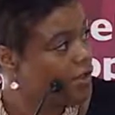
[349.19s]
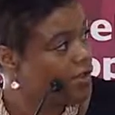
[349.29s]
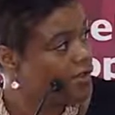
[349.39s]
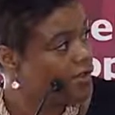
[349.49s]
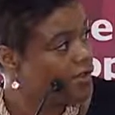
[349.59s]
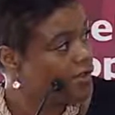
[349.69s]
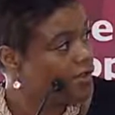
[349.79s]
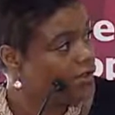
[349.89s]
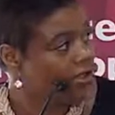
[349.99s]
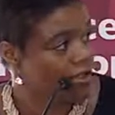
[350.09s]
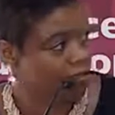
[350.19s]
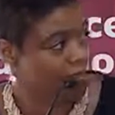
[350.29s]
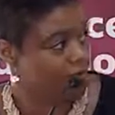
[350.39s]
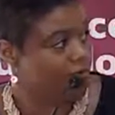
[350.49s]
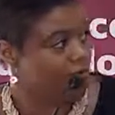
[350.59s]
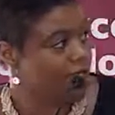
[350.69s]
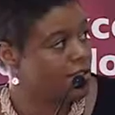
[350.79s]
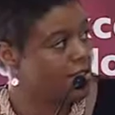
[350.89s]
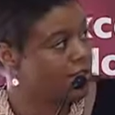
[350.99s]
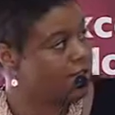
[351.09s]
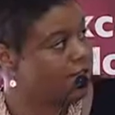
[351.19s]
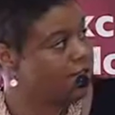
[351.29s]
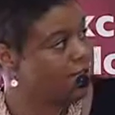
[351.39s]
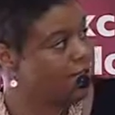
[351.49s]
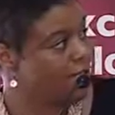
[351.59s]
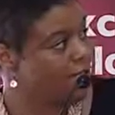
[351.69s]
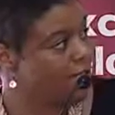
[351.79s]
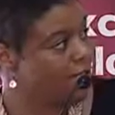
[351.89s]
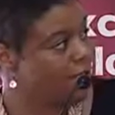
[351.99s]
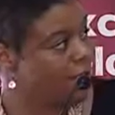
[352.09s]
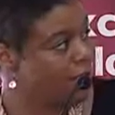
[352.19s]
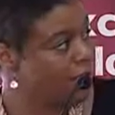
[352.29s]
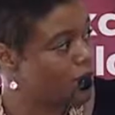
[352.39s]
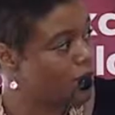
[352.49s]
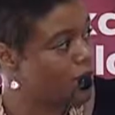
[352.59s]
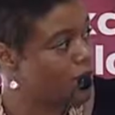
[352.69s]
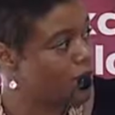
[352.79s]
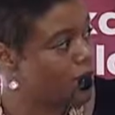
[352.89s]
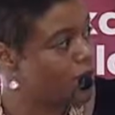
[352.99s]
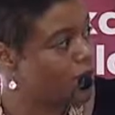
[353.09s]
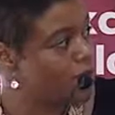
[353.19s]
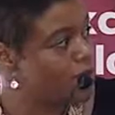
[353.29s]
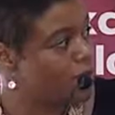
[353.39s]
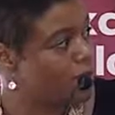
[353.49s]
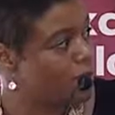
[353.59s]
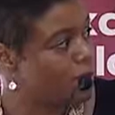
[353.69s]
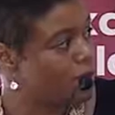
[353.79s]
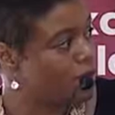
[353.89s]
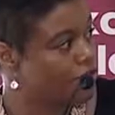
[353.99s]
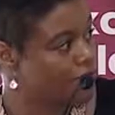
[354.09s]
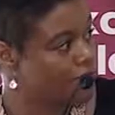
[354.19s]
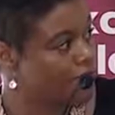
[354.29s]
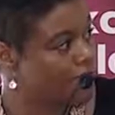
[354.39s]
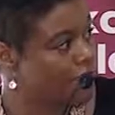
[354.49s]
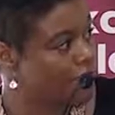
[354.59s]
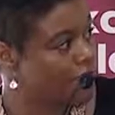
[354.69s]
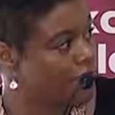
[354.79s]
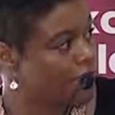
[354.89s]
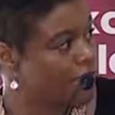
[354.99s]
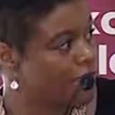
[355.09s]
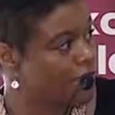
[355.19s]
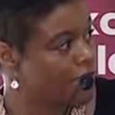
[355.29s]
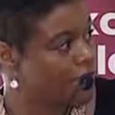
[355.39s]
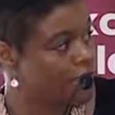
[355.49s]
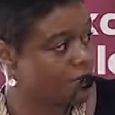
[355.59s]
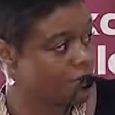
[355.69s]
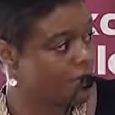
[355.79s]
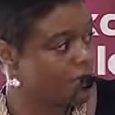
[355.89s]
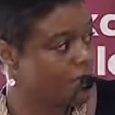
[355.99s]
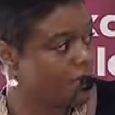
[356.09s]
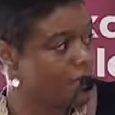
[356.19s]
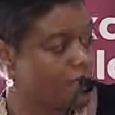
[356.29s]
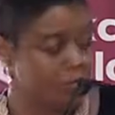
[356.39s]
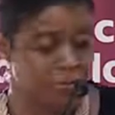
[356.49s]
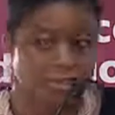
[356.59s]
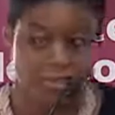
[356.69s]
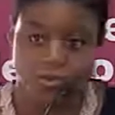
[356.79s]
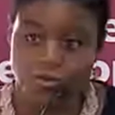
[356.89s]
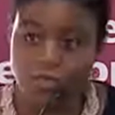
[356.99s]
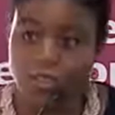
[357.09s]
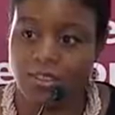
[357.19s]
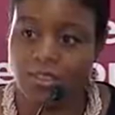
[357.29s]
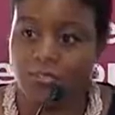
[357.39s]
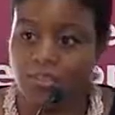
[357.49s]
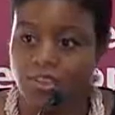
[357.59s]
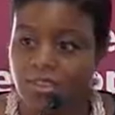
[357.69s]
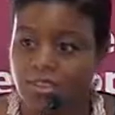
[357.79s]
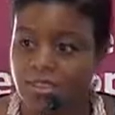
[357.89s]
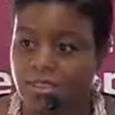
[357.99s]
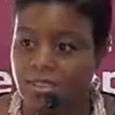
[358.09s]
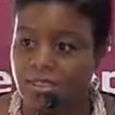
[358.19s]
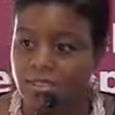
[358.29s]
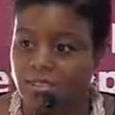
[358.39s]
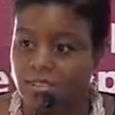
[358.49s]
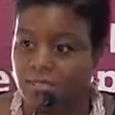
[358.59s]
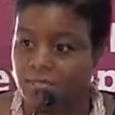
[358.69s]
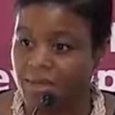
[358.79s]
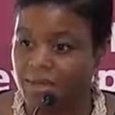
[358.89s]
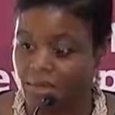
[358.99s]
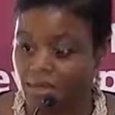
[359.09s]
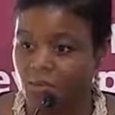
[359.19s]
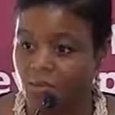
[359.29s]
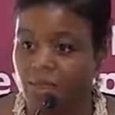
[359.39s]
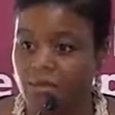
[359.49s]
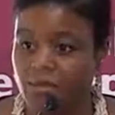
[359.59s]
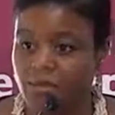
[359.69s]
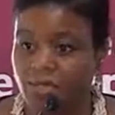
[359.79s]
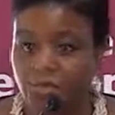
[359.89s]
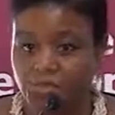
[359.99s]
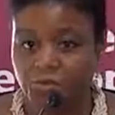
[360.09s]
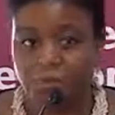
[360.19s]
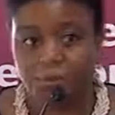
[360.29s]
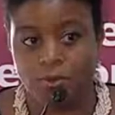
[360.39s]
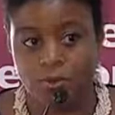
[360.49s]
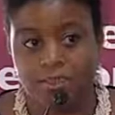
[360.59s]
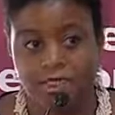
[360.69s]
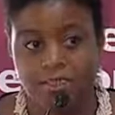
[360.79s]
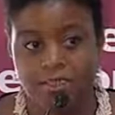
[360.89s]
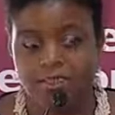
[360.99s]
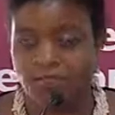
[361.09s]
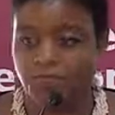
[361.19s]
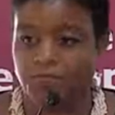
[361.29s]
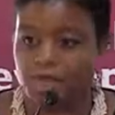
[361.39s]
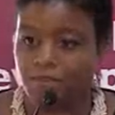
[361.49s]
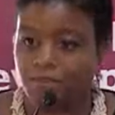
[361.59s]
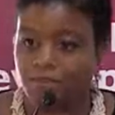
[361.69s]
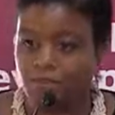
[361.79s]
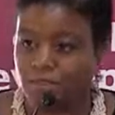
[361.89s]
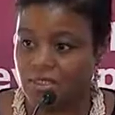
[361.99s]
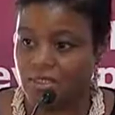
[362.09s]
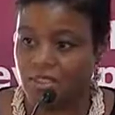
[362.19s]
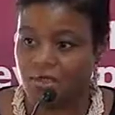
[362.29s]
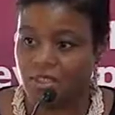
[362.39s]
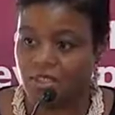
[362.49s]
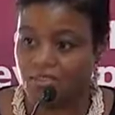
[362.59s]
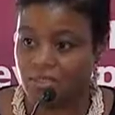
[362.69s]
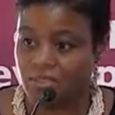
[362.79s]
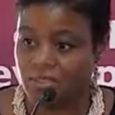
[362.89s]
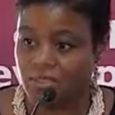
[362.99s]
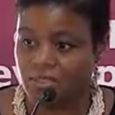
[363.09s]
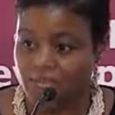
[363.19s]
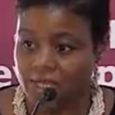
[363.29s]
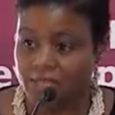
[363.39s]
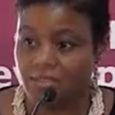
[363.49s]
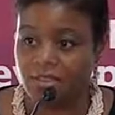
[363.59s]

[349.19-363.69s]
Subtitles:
We have a number of ways in which we work with our loans. The Trade Finance for Market Traders is one of them. We're based in Douala, which is the CMAC gateway, through a port that leads to 5 or 6 other countries with a shared